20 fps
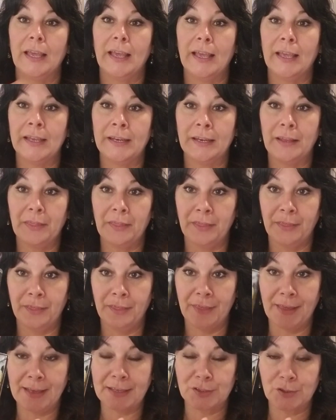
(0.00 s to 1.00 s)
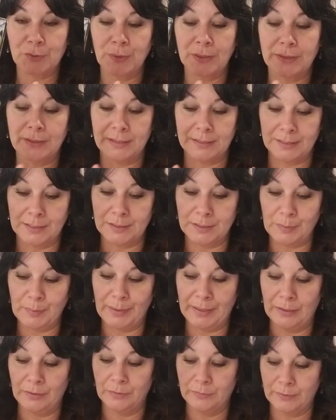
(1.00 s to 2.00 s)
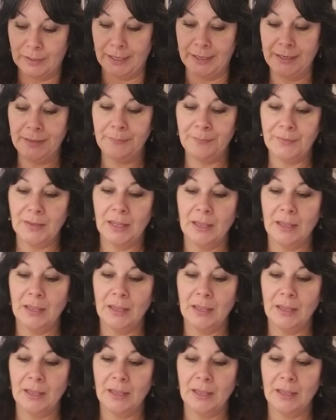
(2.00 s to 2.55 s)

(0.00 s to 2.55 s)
And that's what this is about, right?